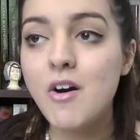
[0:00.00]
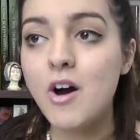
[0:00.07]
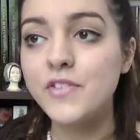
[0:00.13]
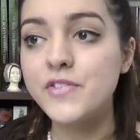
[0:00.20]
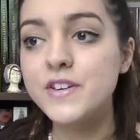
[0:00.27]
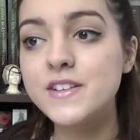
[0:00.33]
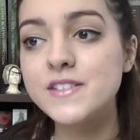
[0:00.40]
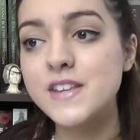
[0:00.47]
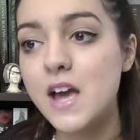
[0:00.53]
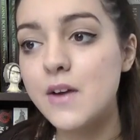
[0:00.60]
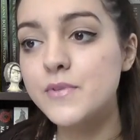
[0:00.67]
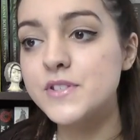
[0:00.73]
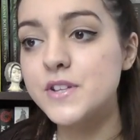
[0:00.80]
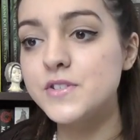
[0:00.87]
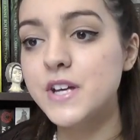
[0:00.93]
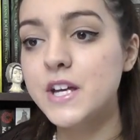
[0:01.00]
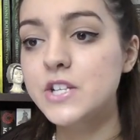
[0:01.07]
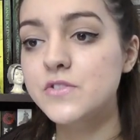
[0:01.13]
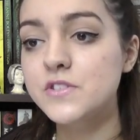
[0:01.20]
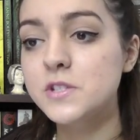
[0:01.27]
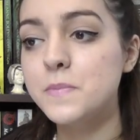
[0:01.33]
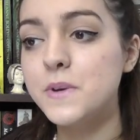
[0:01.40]
I it's ever so
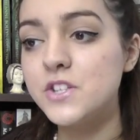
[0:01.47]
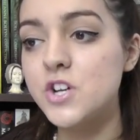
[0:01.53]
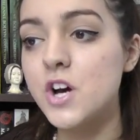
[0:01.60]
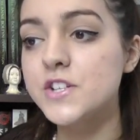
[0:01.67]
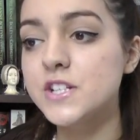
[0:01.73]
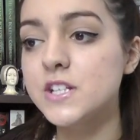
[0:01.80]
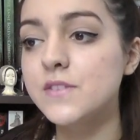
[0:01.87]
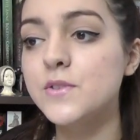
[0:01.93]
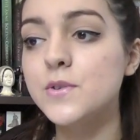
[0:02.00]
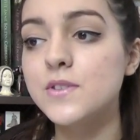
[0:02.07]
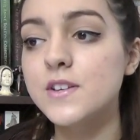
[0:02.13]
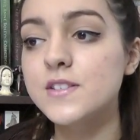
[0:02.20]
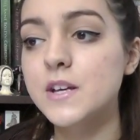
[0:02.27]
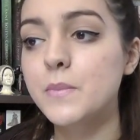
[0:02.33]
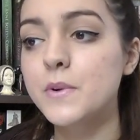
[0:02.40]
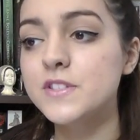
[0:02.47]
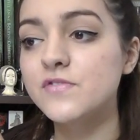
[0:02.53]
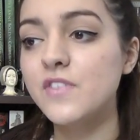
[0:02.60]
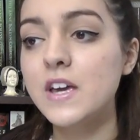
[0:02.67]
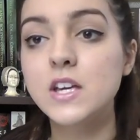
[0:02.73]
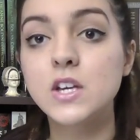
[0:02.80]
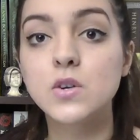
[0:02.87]
dangerous to be judging if you think someone's
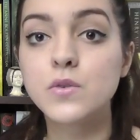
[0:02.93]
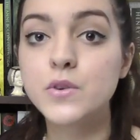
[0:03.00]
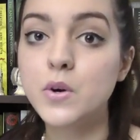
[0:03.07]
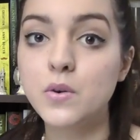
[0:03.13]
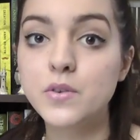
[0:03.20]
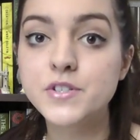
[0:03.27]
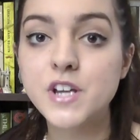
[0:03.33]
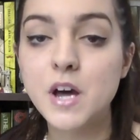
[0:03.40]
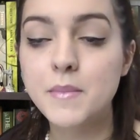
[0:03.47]
faking or not.